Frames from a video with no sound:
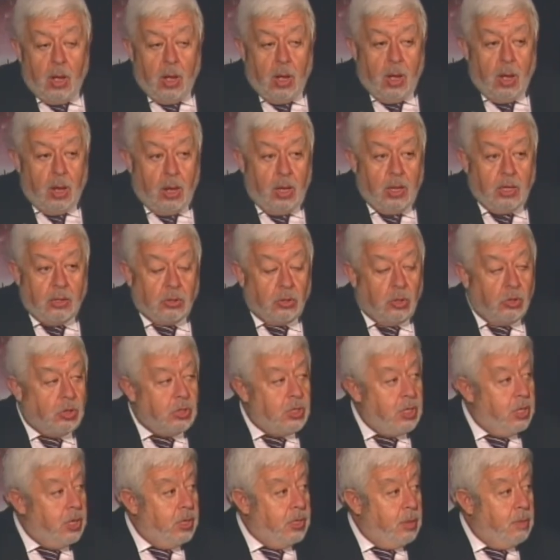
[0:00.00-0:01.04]
He's
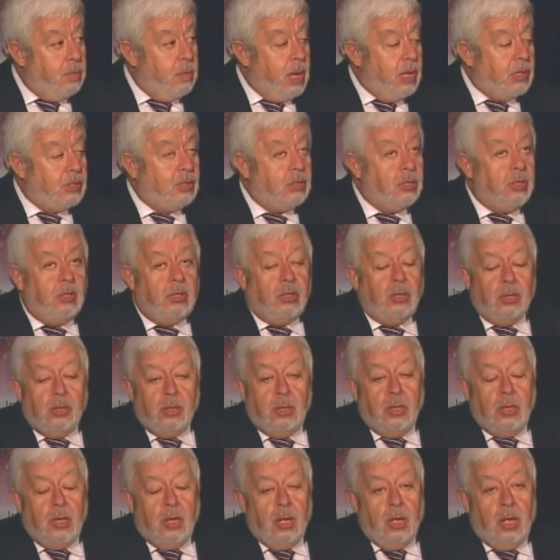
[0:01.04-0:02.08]
considered the master.
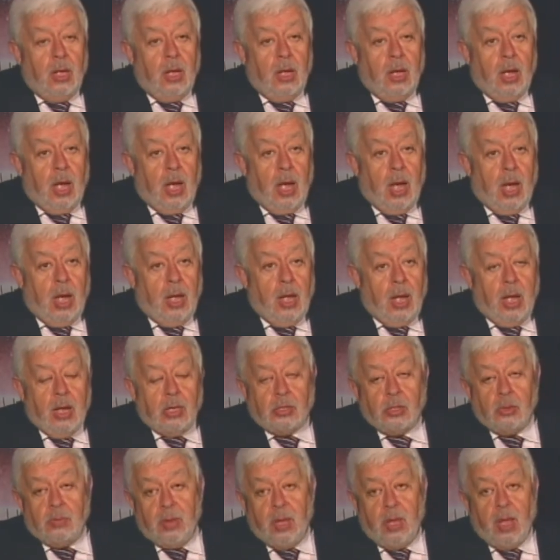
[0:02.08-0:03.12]
I
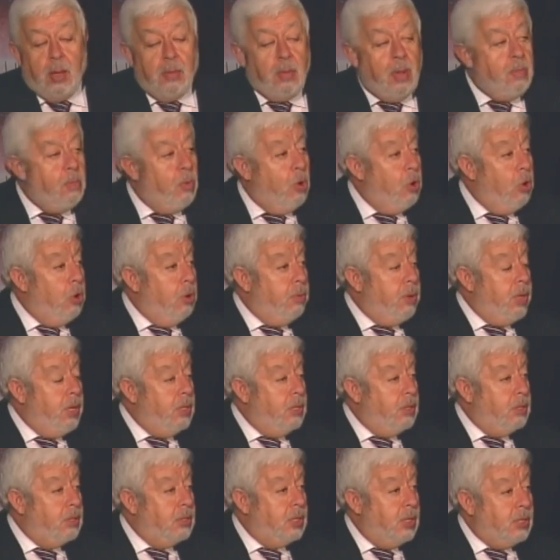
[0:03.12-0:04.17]
also became involved
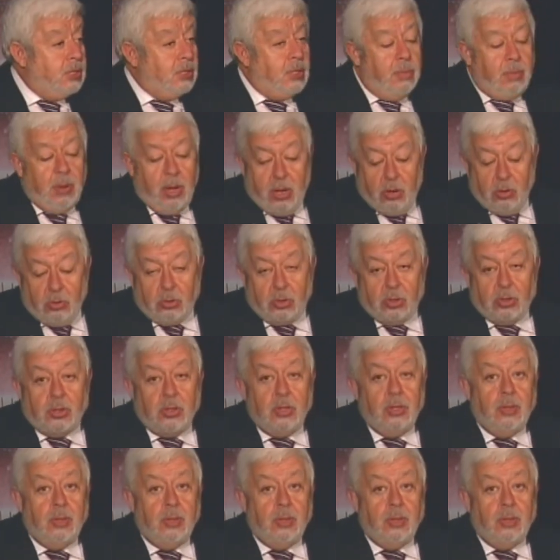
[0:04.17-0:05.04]
in 60 Minutes.